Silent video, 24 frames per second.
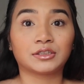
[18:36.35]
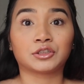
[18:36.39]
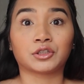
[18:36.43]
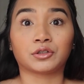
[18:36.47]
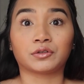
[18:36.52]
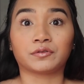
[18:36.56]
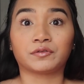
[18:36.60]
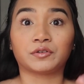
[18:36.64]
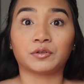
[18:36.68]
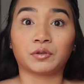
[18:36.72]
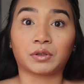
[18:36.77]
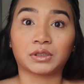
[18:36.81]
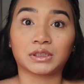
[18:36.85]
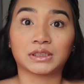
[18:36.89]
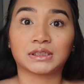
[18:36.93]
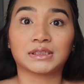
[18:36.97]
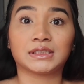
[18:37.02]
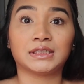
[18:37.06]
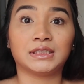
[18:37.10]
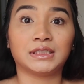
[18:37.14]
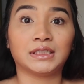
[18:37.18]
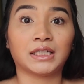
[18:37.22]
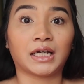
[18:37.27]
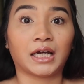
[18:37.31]
So if you want to
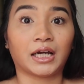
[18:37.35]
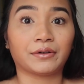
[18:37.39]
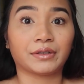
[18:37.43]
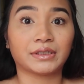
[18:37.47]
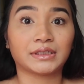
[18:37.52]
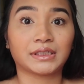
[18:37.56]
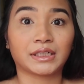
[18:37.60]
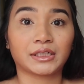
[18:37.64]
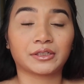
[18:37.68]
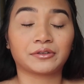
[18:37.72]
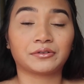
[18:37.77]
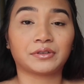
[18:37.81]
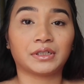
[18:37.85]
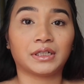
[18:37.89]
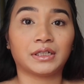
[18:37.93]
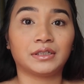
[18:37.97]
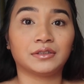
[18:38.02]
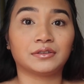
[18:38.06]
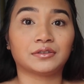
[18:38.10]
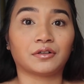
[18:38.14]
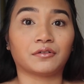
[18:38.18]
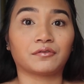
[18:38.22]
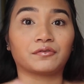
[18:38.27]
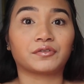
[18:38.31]
see how I
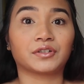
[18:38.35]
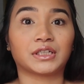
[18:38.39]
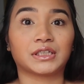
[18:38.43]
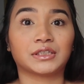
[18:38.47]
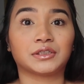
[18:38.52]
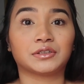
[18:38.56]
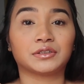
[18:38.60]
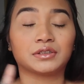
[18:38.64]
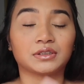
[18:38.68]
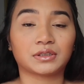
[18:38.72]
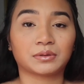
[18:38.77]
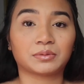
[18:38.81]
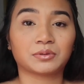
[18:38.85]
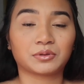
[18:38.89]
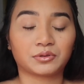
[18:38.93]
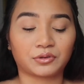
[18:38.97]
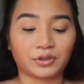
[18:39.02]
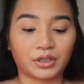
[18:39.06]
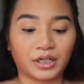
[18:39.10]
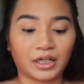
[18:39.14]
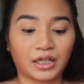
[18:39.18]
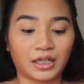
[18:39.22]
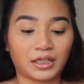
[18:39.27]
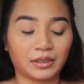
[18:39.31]
decorate, don't forget to
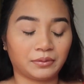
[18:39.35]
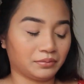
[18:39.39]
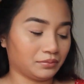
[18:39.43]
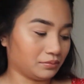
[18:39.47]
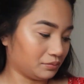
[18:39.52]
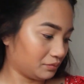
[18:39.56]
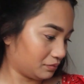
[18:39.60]
subscribe.